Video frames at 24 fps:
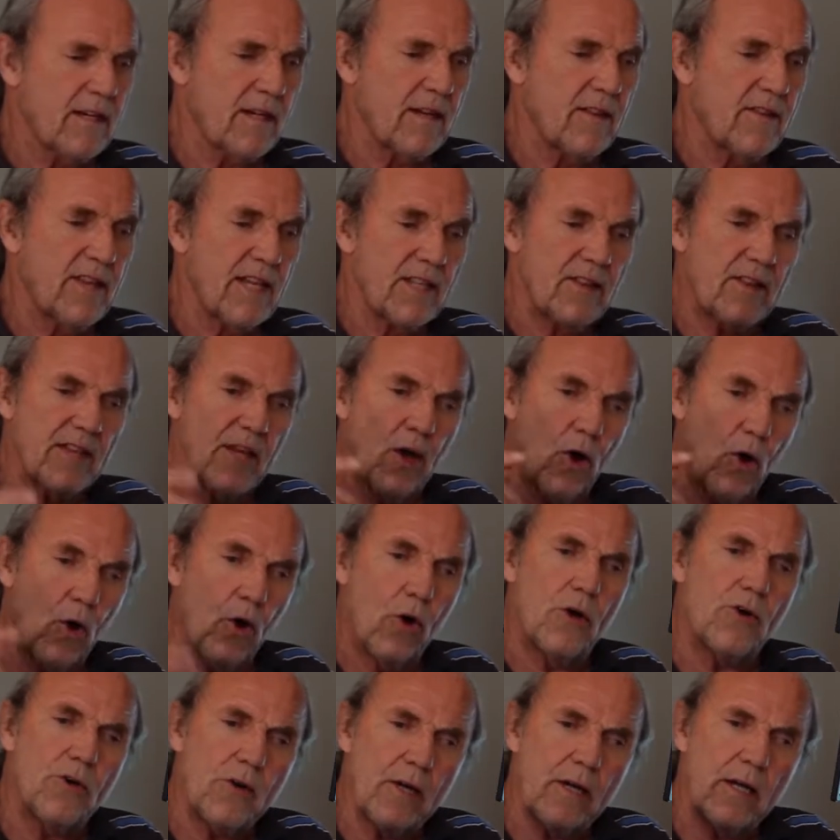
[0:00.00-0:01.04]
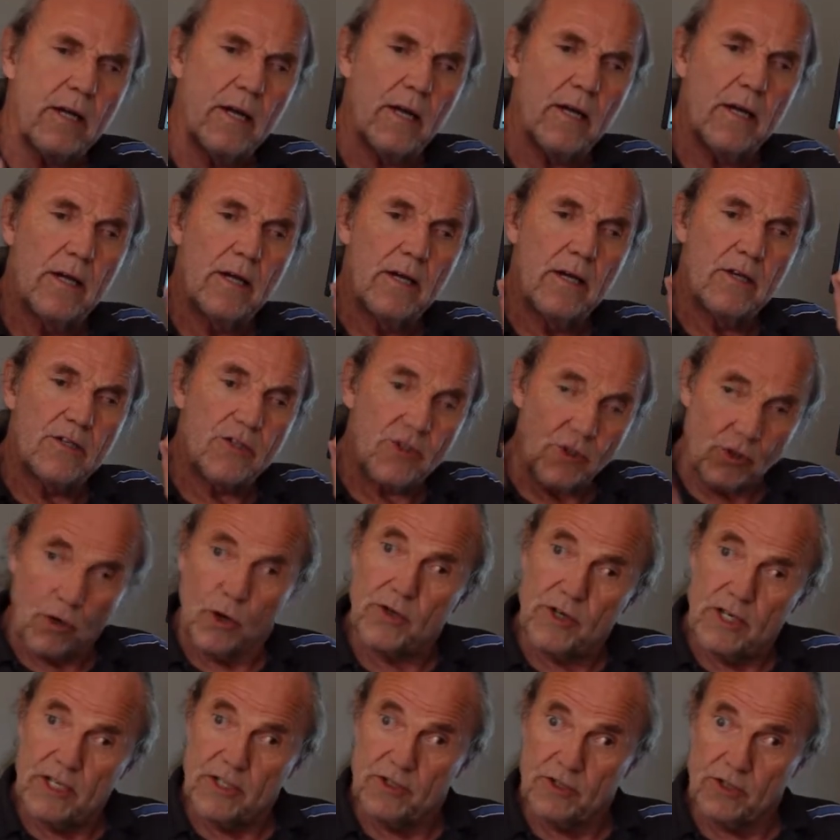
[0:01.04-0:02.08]
that the oral
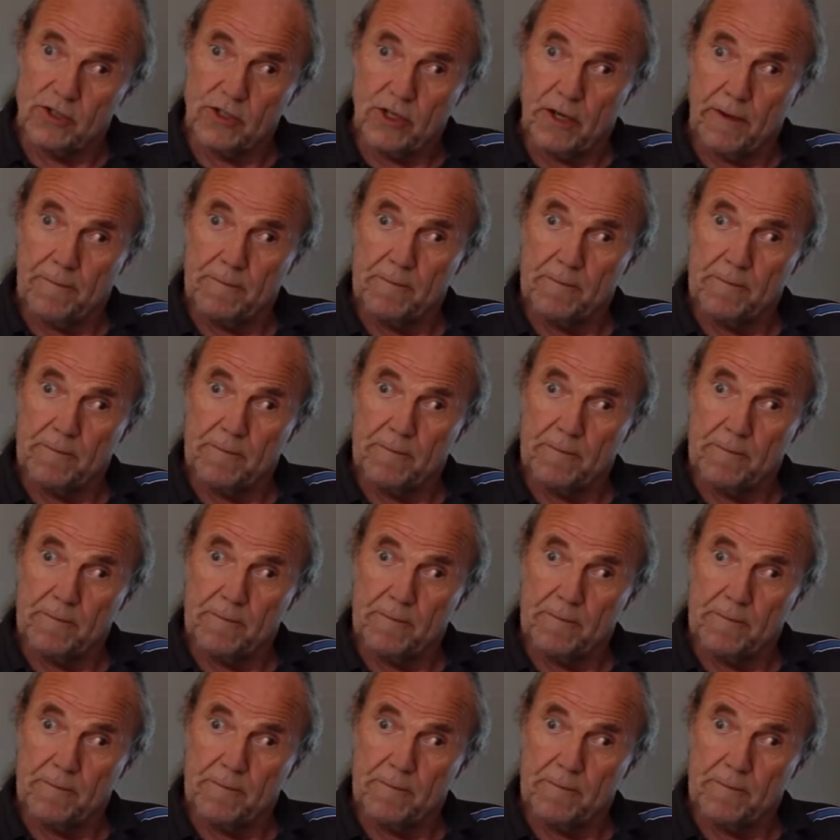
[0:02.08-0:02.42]
stories